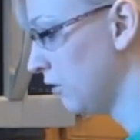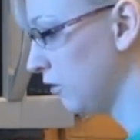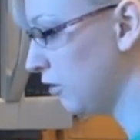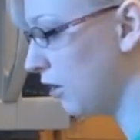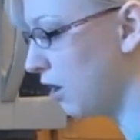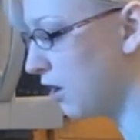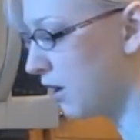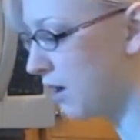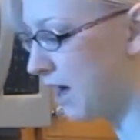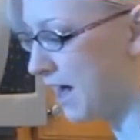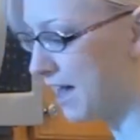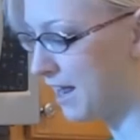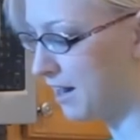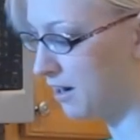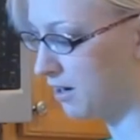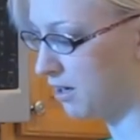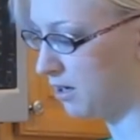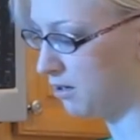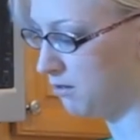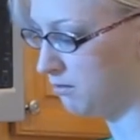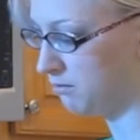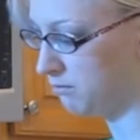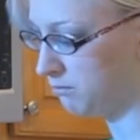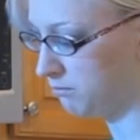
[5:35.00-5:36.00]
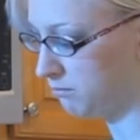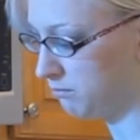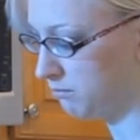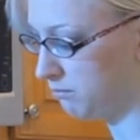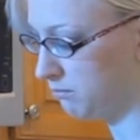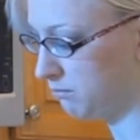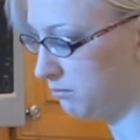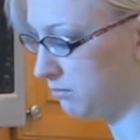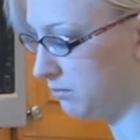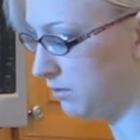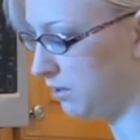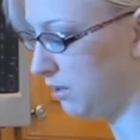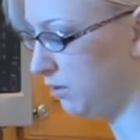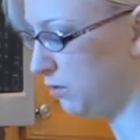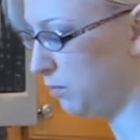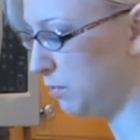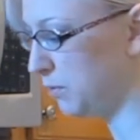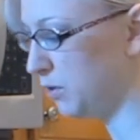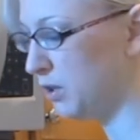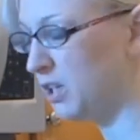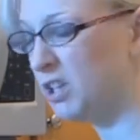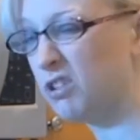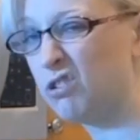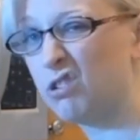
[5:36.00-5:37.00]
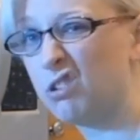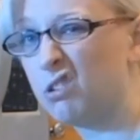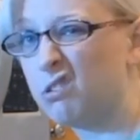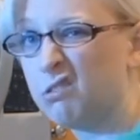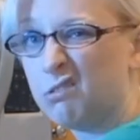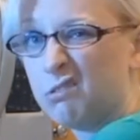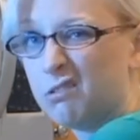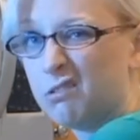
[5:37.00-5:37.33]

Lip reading: So, I don't know, teaspoonish.